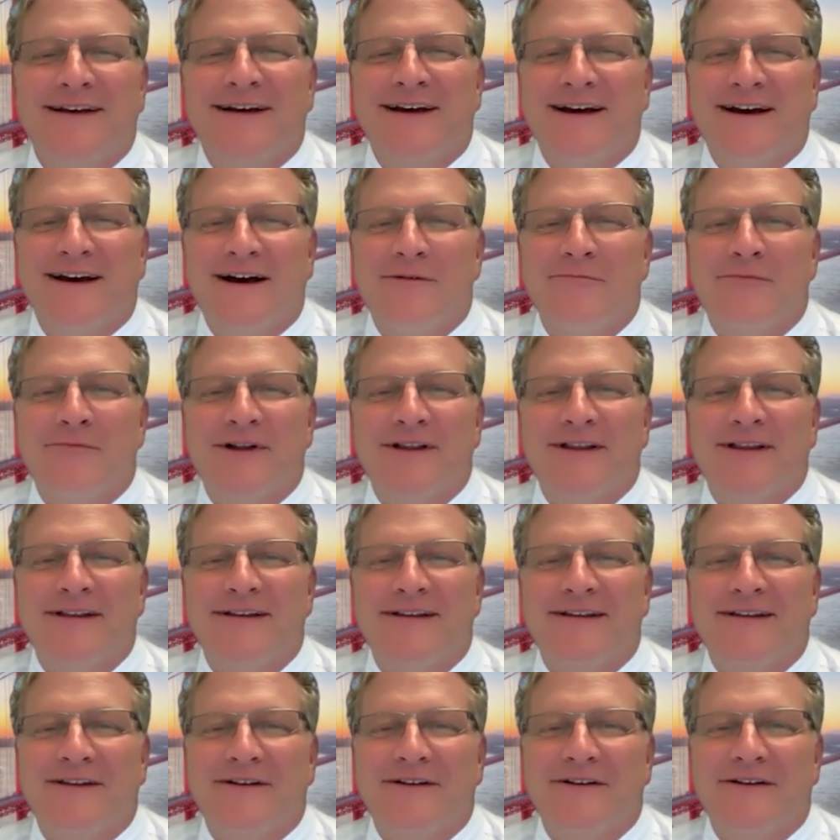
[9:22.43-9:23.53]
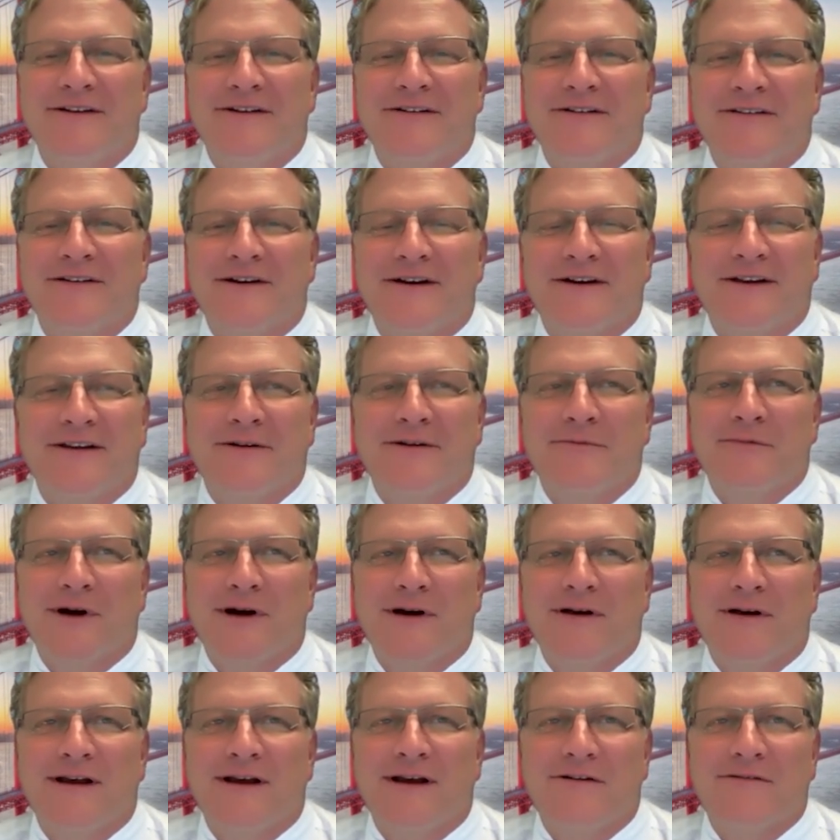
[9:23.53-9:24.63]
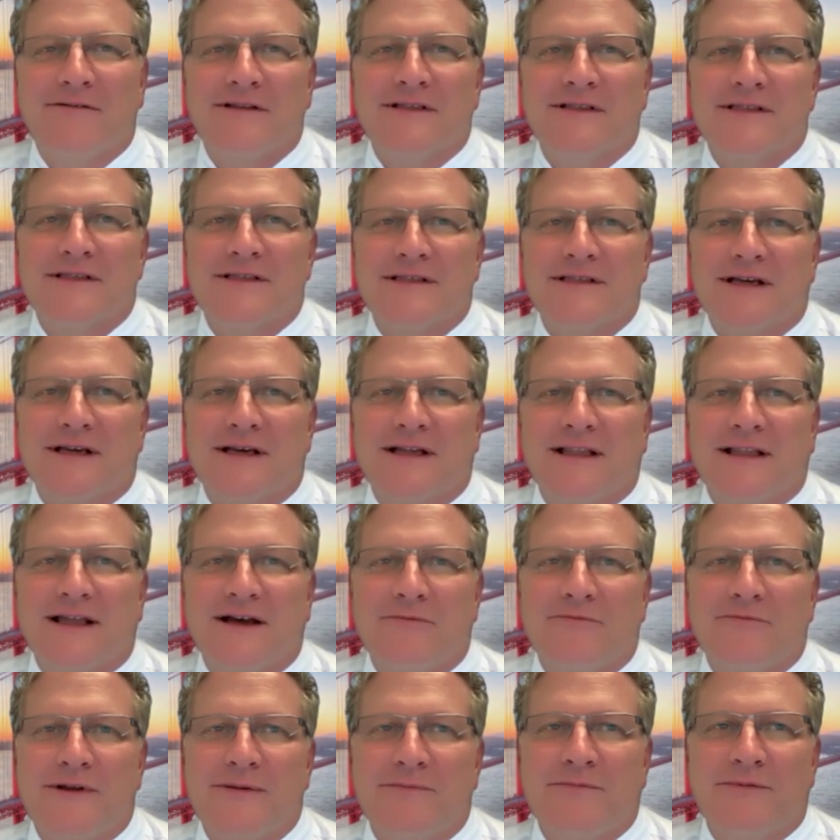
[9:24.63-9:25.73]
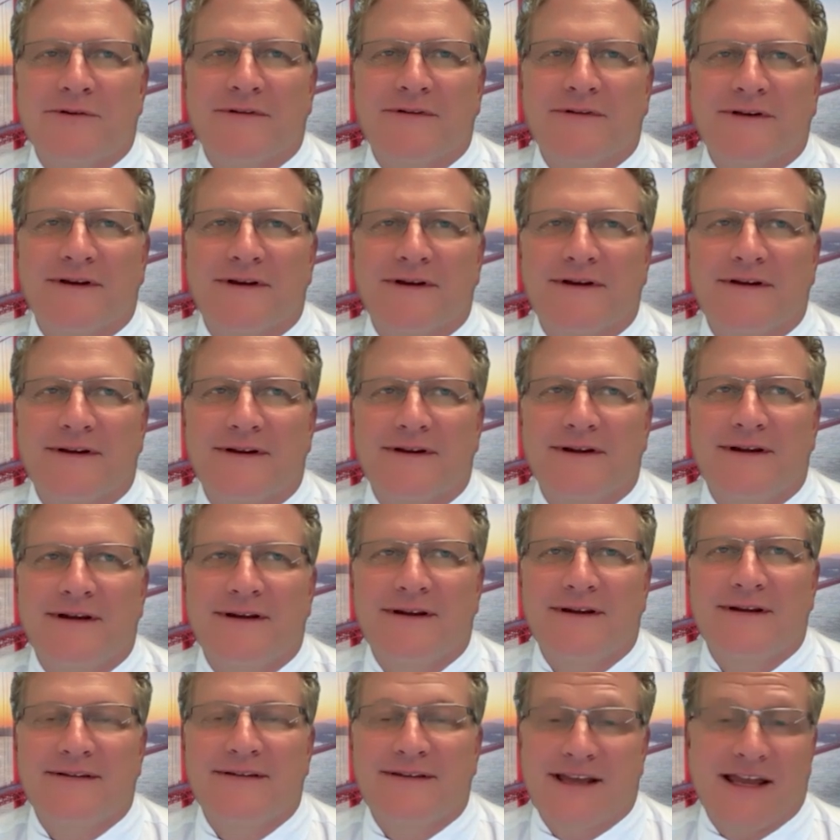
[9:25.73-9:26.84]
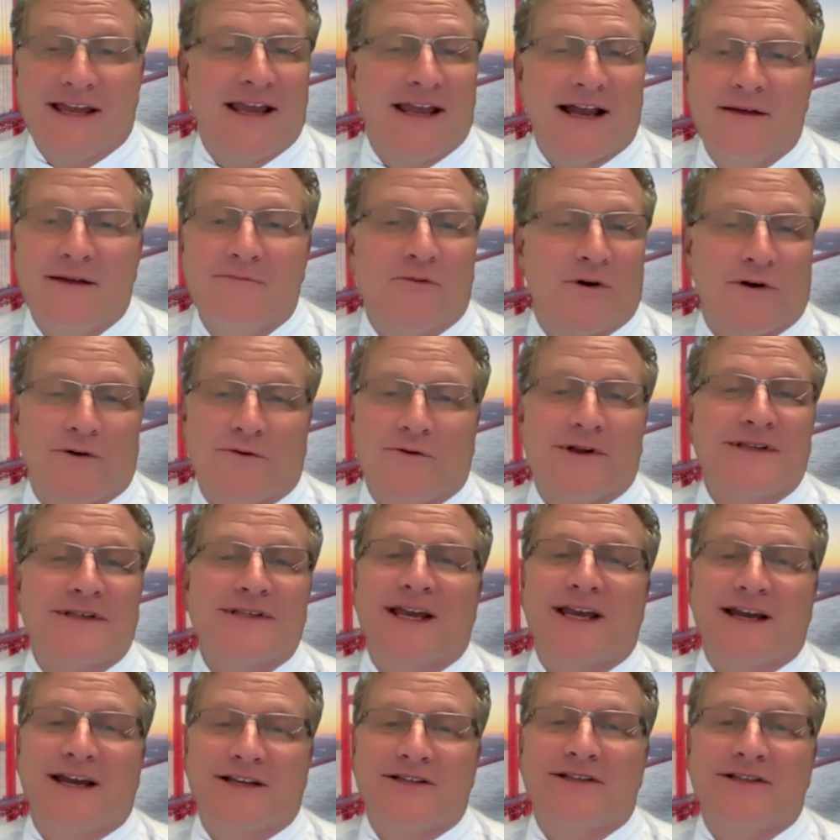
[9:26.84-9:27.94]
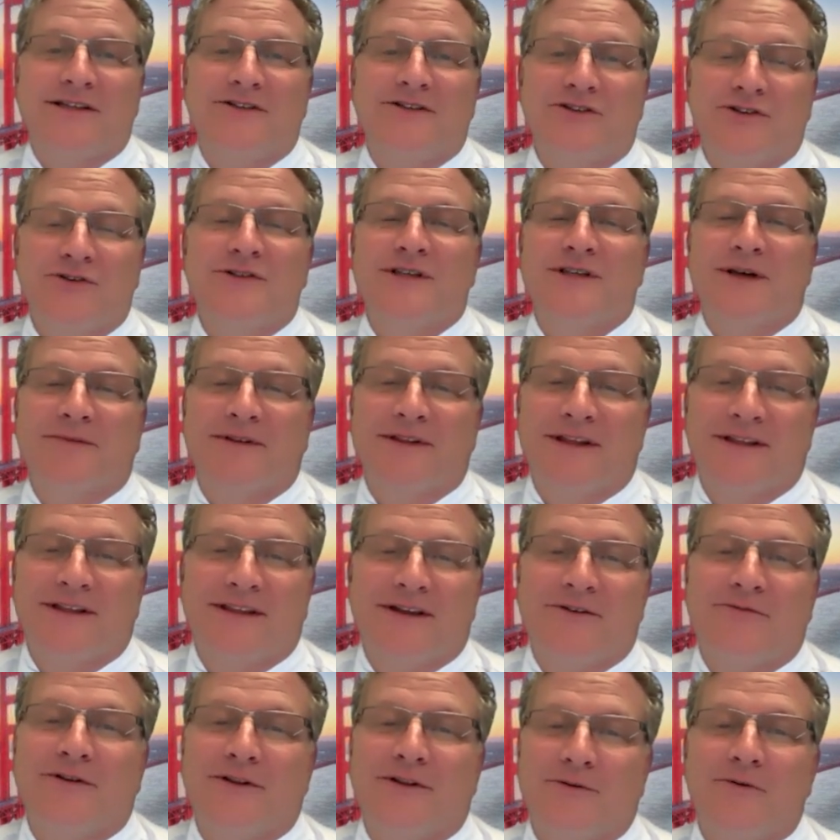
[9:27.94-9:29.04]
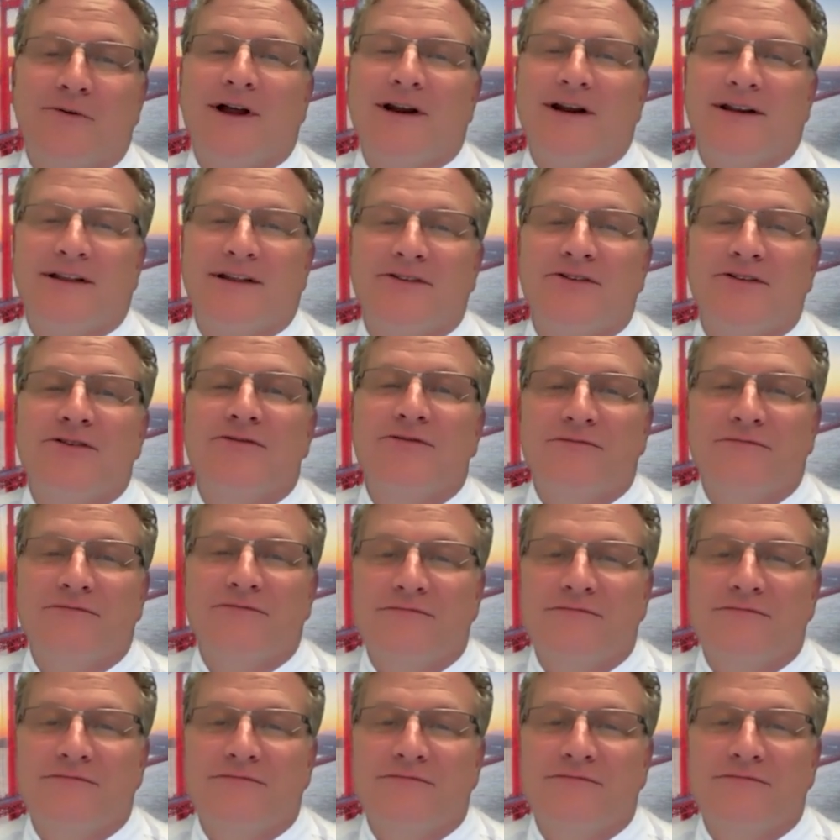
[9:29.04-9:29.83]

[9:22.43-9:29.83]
but you're talking about how it's allowed people to take on more risk, actually, and do something that they really wanted to do.